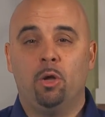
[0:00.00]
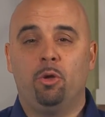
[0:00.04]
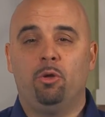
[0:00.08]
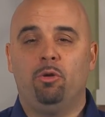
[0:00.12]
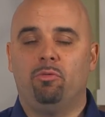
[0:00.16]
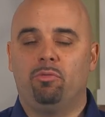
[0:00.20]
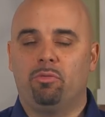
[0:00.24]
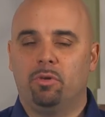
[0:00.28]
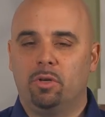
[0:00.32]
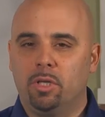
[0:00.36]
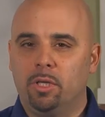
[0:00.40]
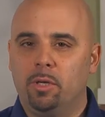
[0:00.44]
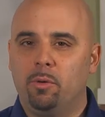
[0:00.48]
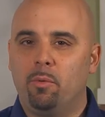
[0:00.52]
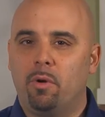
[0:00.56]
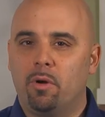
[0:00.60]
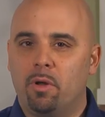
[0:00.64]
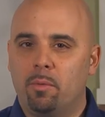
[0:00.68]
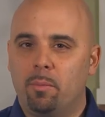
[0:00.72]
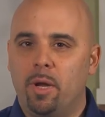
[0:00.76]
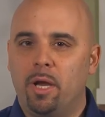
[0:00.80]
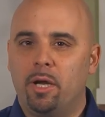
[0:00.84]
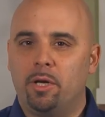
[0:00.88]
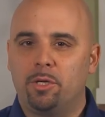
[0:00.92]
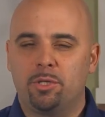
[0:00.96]
You really want
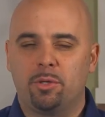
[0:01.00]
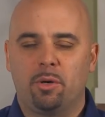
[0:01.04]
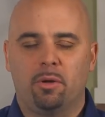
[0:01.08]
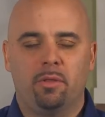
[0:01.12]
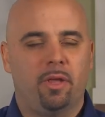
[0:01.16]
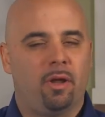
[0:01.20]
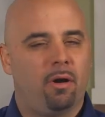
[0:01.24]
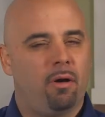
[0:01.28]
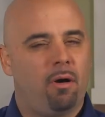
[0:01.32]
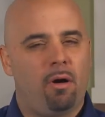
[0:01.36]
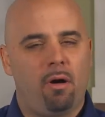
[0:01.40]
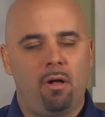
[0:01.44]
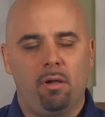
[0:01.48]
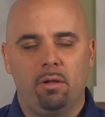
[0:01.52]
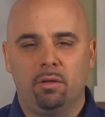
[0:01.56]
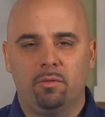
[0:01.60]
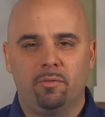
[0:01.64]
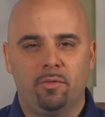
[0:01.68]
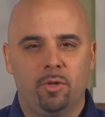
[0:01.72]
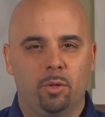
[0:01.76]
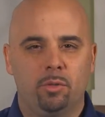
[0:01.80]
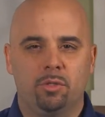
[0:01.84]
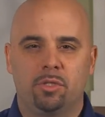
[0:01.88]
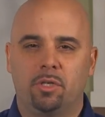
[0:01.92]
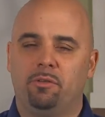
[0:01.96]
to make sure that all
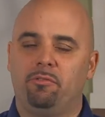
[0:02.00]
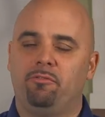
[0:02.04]
of those